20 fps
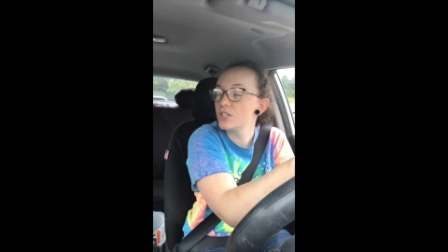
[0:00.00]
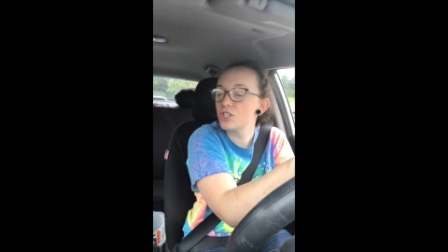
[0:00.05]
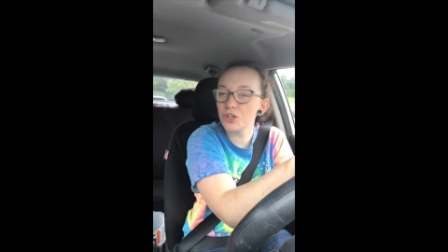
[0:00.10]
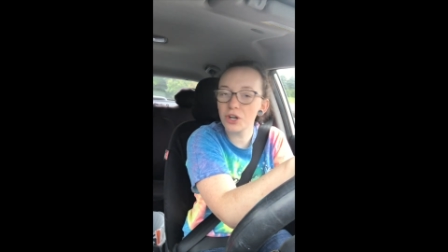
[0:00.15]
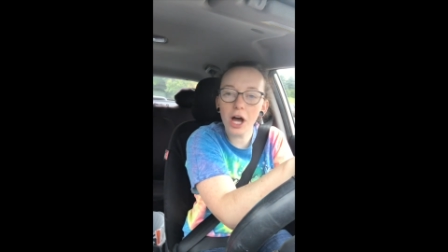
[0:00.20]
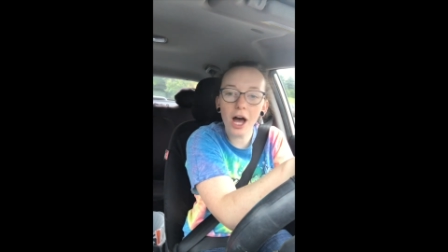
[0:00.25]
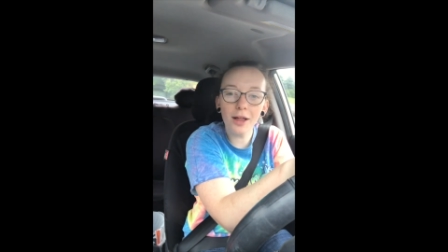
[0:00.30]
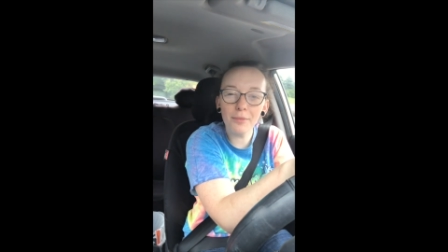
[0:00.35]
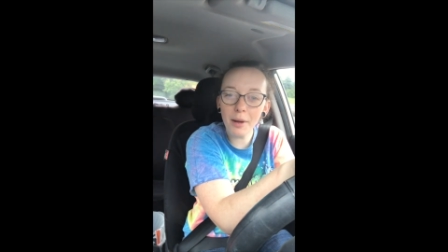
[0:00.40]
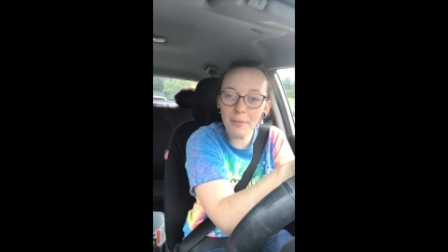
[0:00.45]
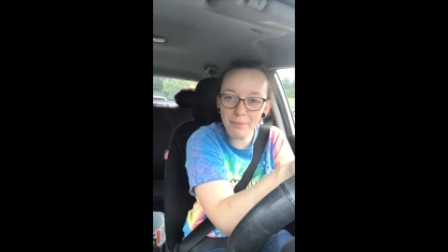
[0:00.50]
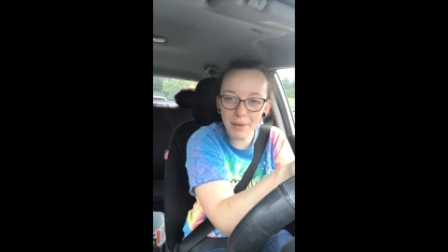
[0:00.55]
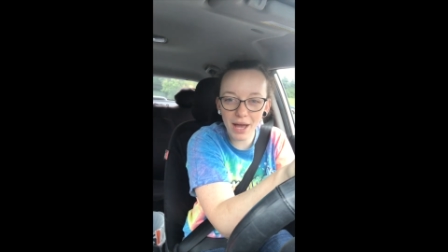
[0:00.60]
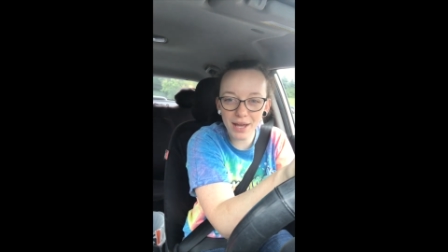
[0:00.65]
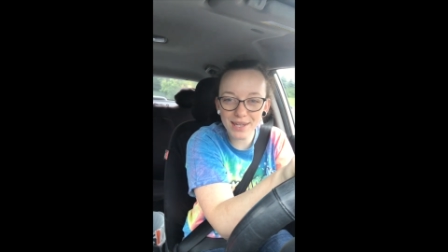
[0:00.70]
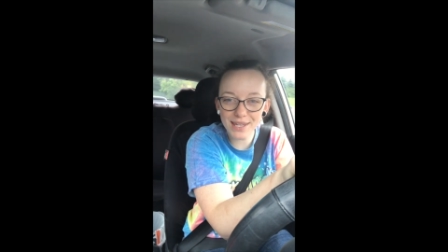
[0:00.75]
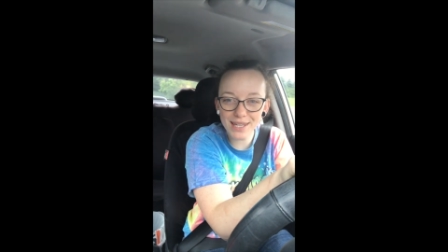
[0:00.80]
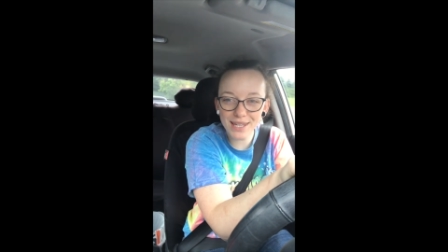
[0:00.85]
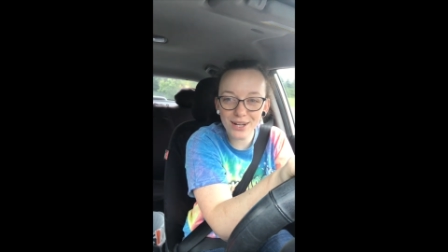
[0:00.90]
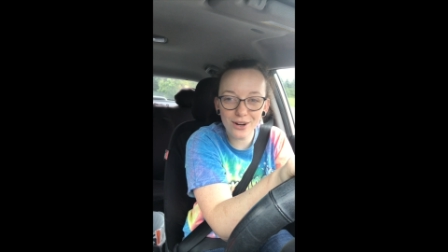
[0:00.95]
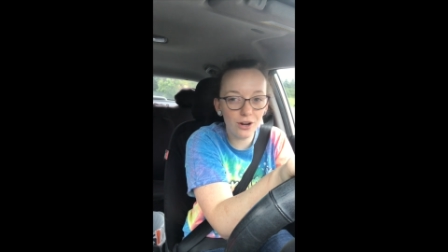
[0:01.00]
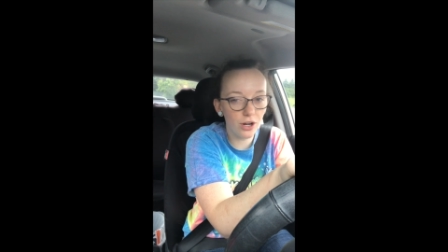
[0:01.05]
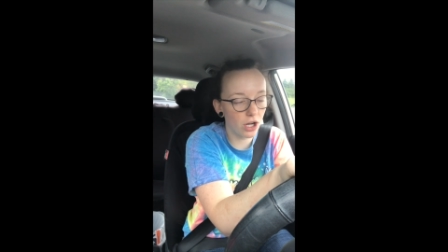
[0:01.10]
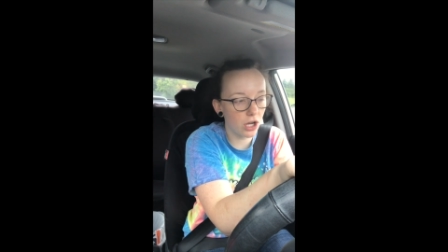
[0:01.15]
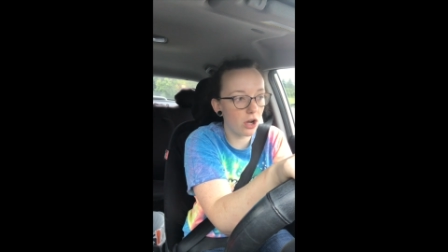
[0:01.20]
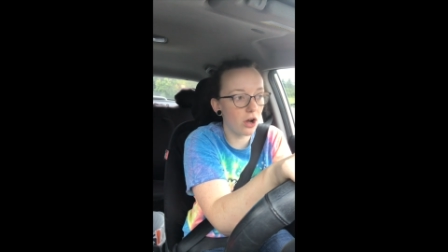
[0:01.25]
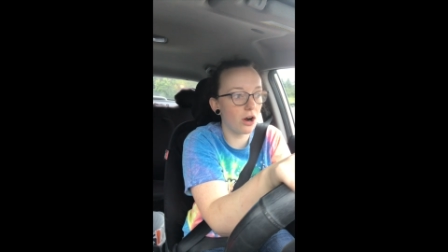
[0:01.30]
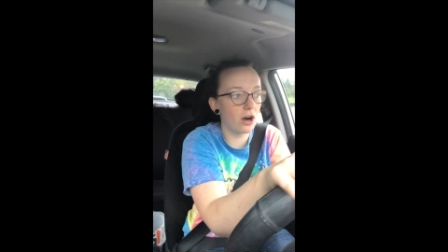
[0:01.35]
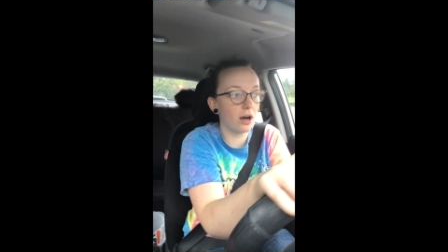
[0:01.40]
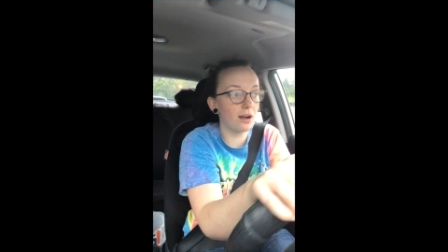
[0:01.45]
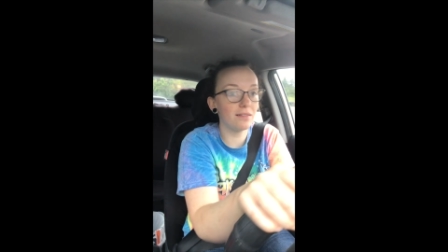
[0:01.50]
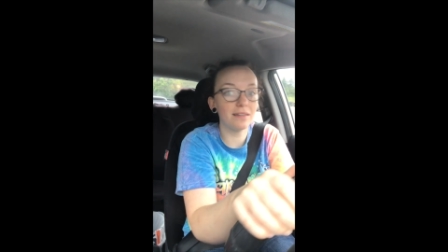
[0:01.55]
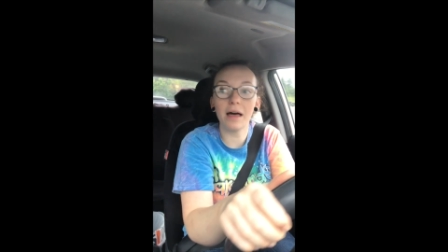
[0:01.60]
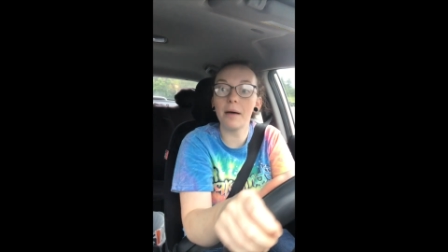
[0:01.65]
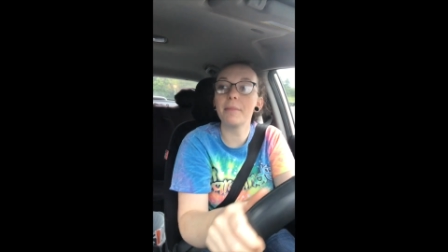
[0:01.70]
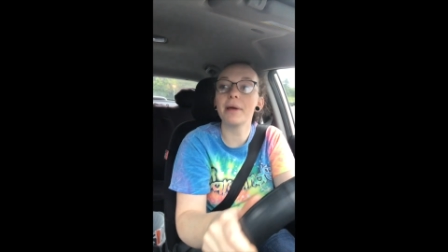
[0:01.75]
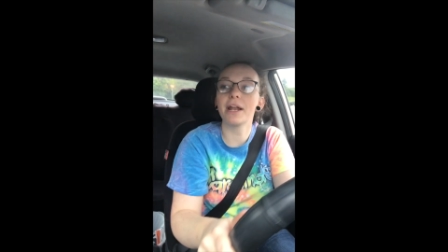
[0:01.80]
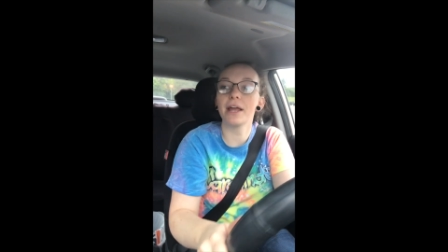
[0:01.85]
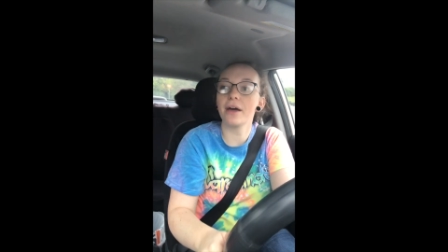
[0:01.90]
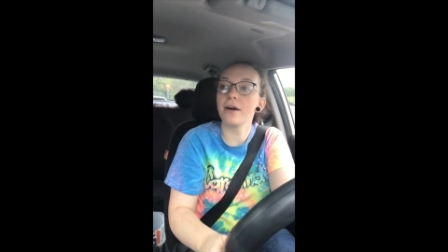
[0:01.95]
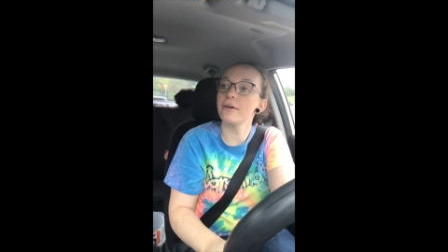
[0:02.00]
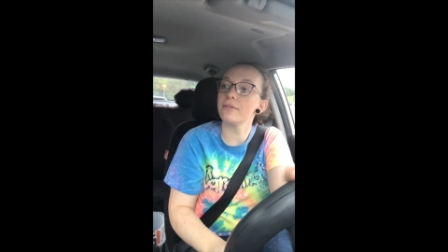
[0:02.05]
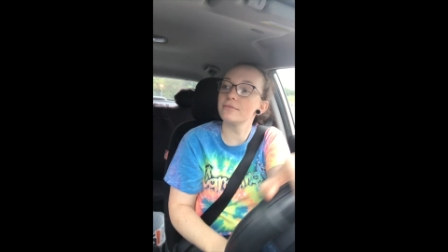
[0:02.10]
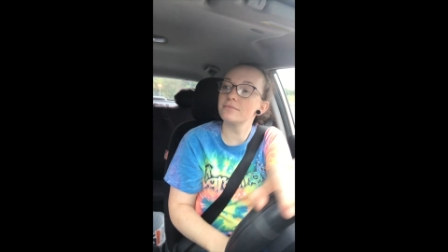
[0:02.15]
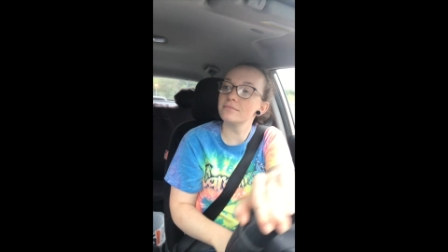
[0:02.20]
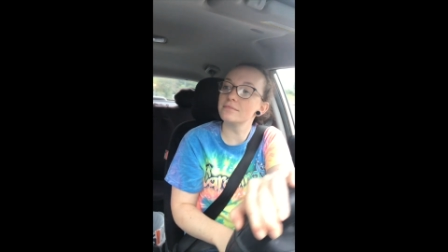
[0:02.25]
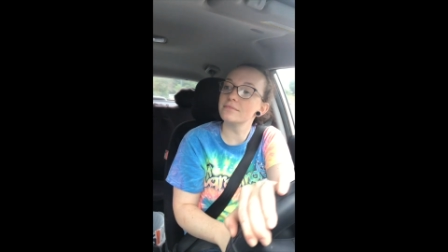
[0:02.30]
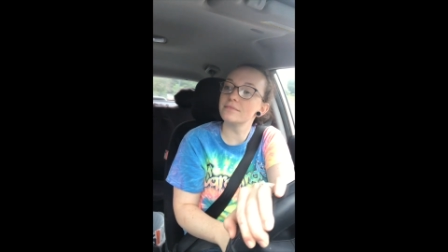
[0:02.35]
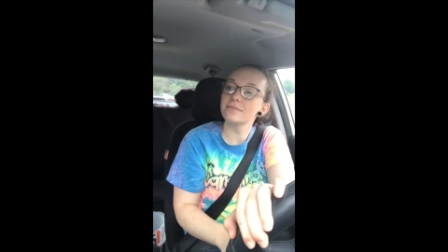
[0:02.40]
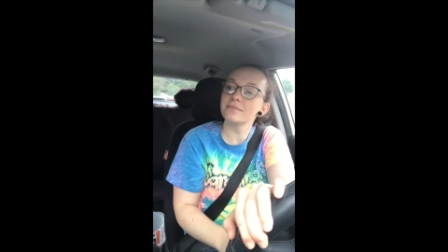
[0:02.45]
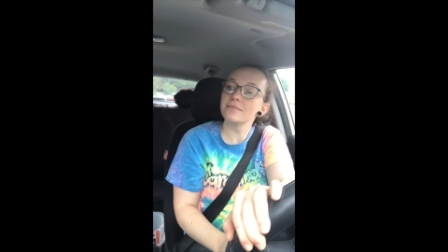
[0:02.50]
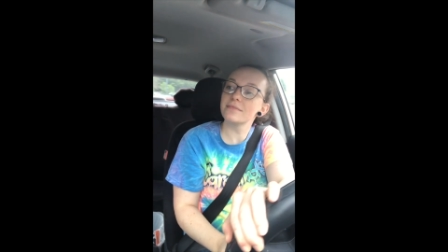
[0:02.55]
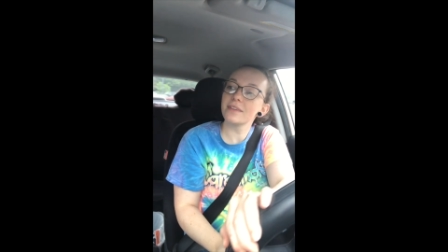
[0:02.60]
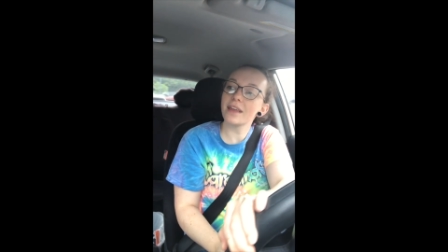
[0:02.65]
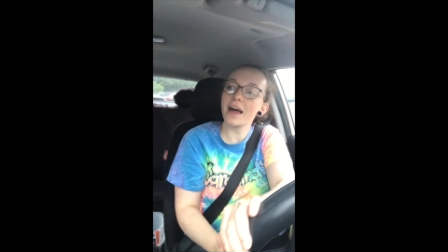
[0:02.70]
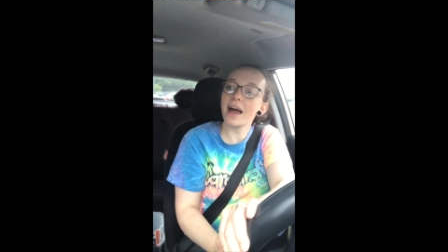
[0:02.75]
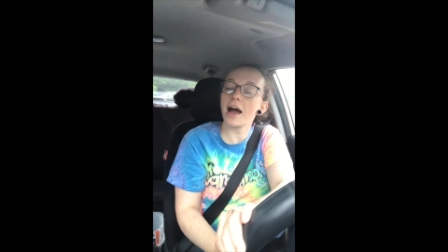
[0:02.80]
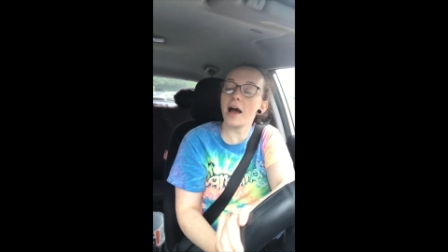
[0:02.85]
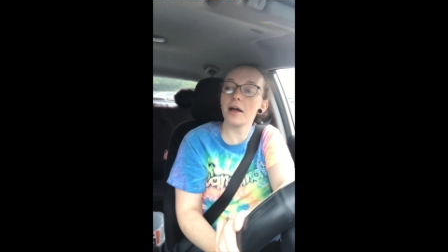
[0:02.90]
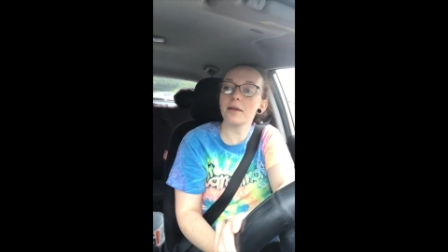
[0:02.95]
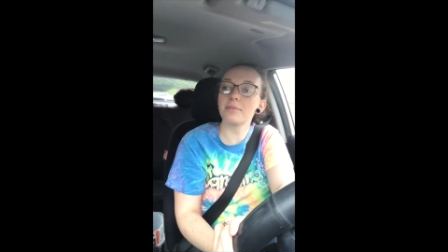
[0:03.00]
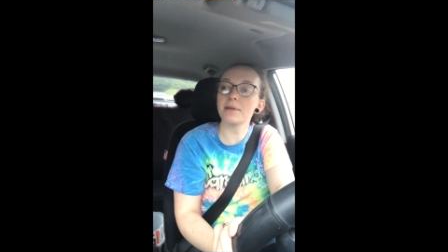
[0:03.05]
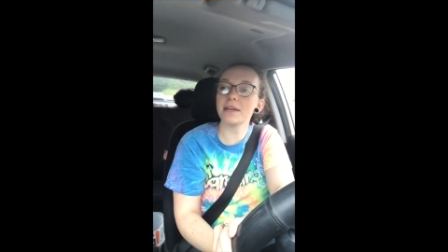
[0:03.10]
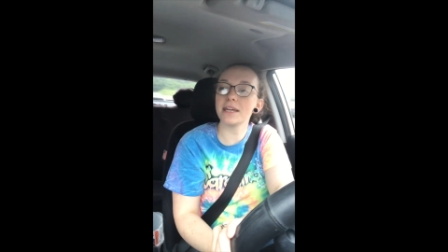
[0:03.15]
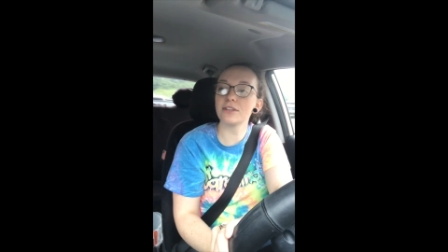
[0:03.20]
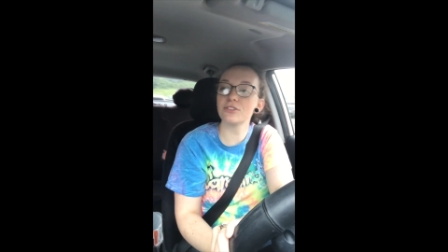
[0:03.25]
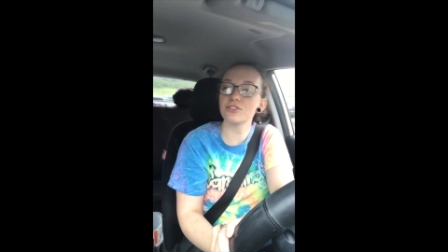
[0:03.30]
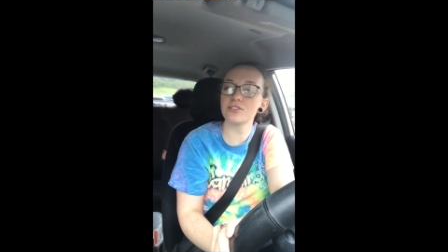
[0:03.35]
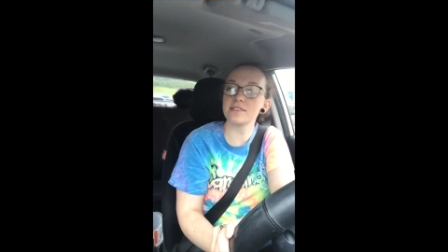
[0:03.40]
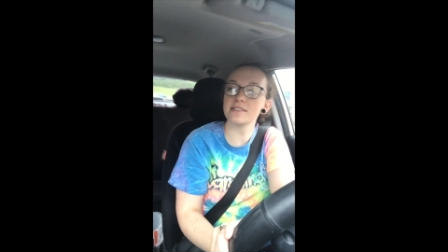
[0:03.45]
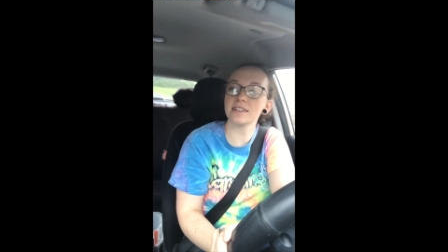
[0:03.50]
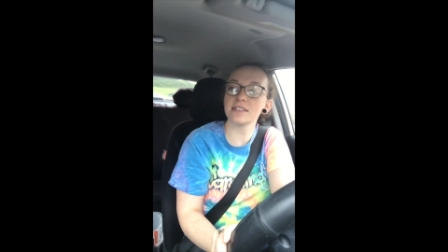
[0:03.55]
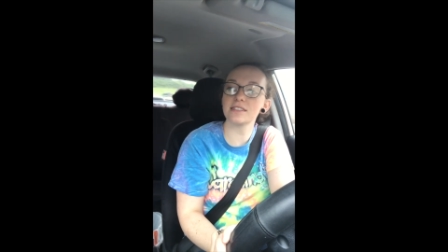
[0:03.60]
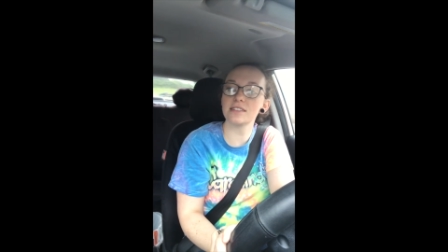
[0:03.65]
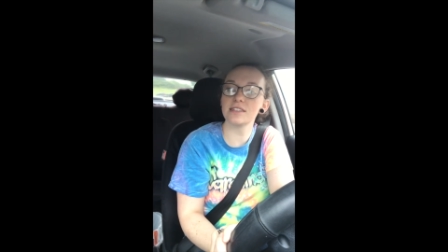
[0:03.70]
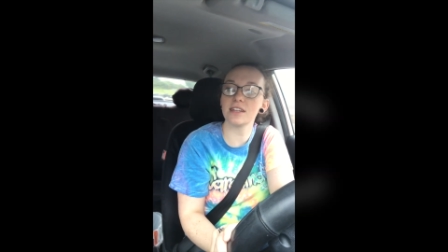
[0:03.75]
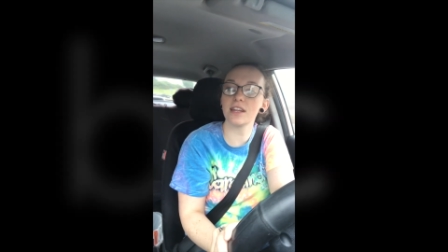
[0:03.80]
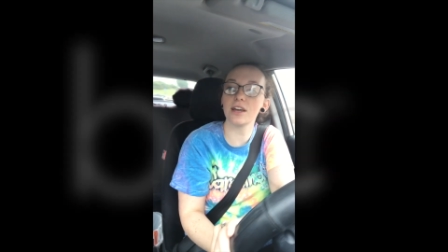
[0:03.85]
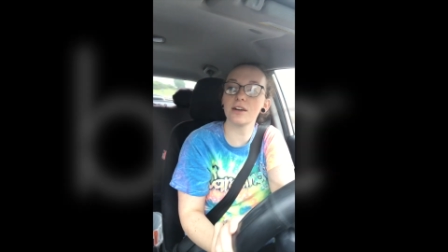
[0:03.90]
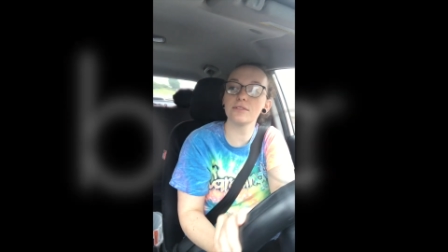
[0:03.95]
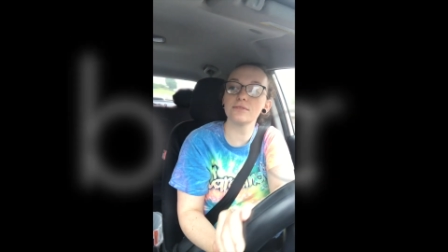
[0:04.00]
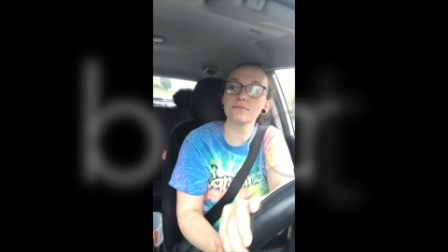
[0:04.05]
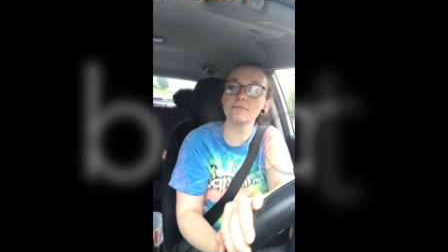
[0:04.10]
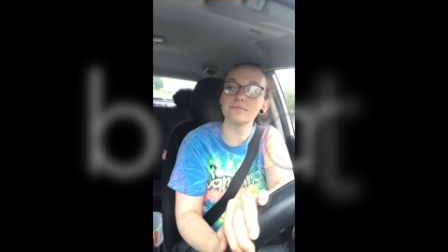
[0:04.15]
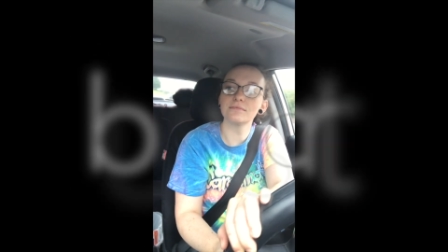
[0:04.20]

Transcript: Do you call them a buggy or a cart? Let me know. I'd be interested to know.